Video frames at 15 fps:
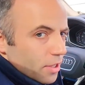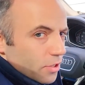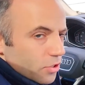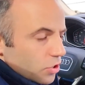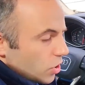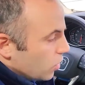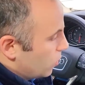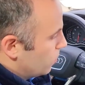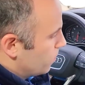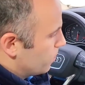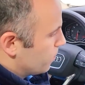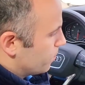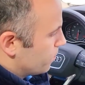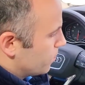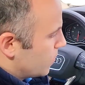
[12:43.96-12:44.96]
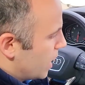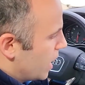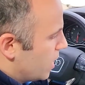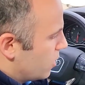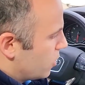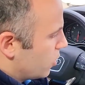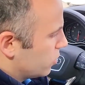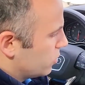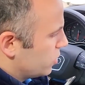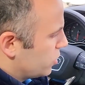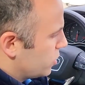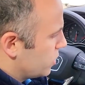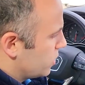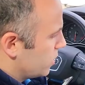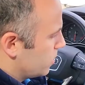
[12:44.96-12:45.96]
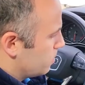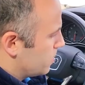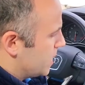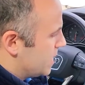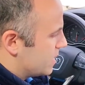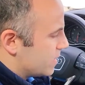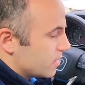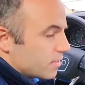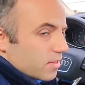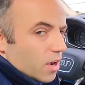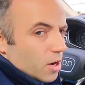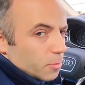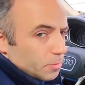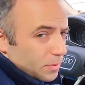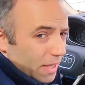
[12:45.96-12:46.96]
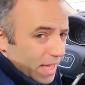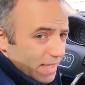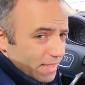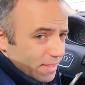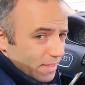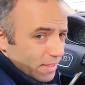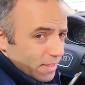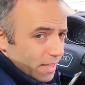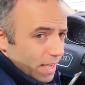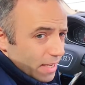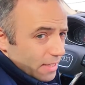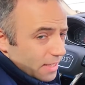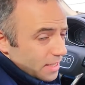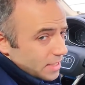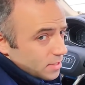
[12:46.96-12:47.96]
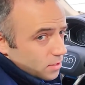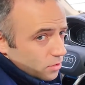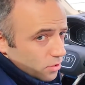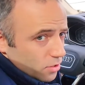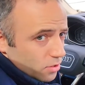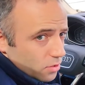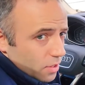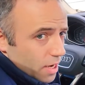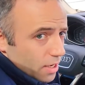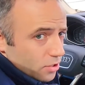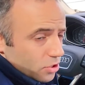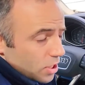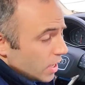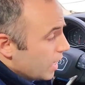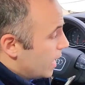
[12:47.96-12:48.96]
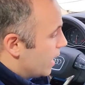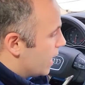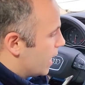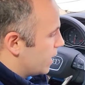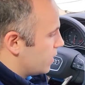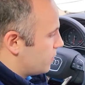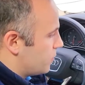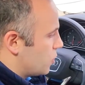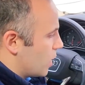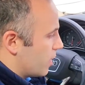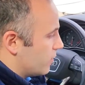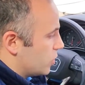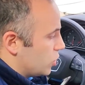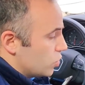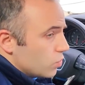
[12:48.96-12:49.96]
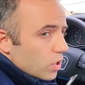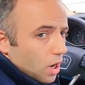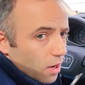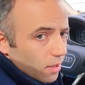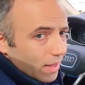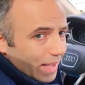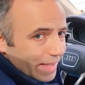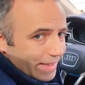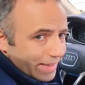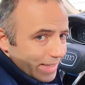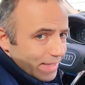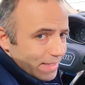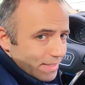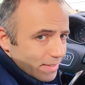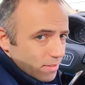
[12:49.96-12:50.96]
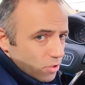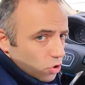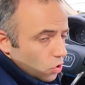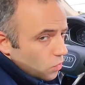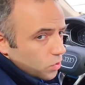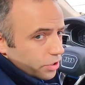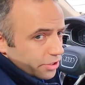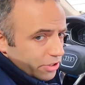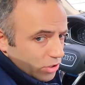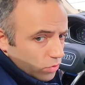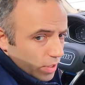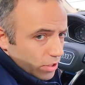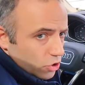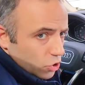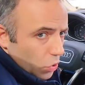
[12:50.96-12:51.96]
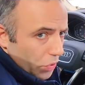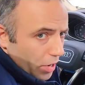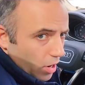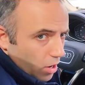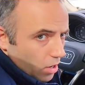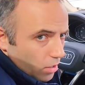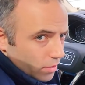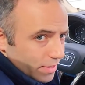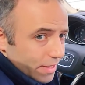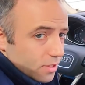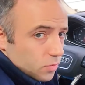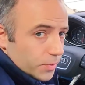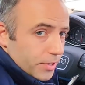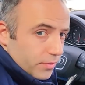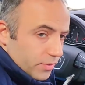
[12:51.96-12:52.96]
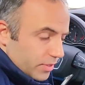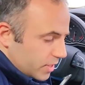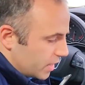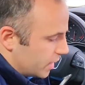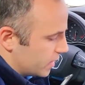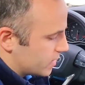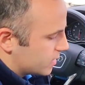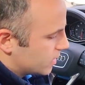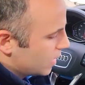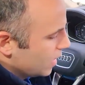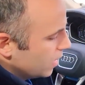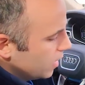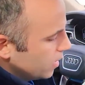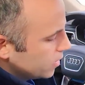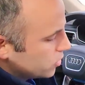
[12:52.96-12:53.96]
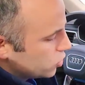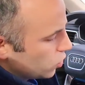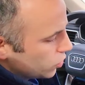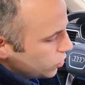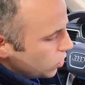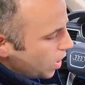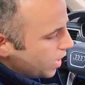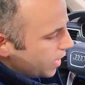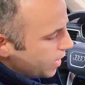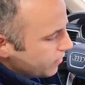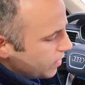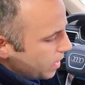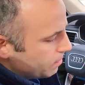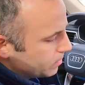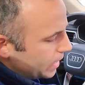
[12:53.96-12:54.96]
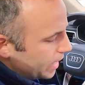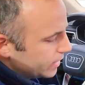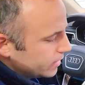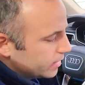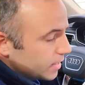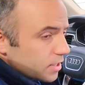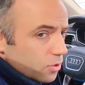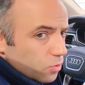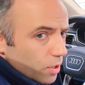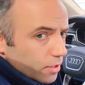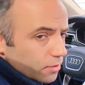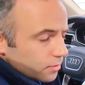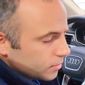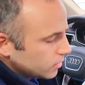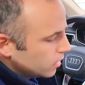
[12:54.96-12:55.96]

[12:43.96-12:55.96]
So air conditioning pieces are plastic and easy to scratch. And if you have a new car like this, you don't want to scratch your car. That's one of the things. So I have applied this one,